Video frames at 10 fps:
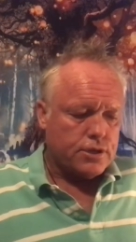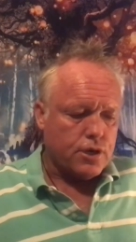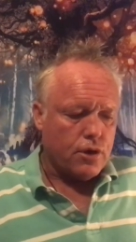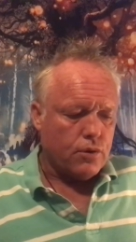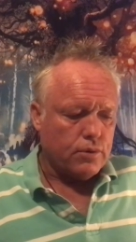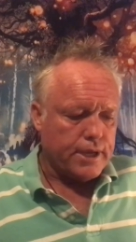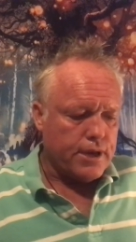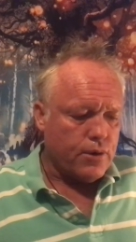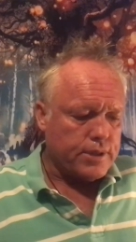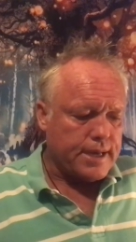So,
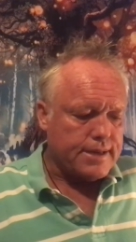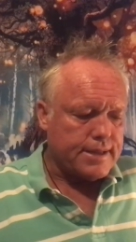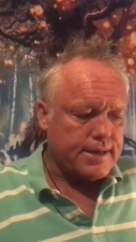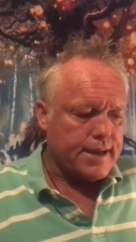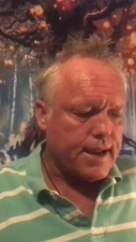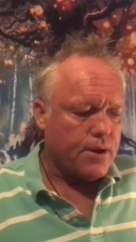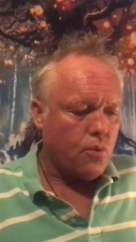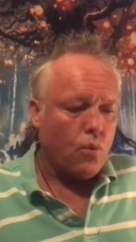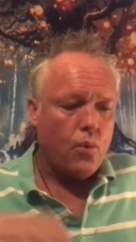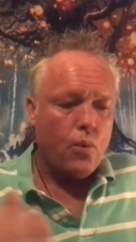Leo, at the end of the day,
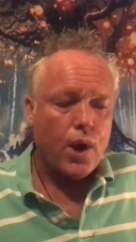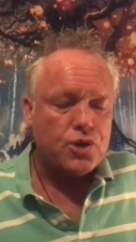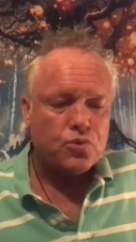what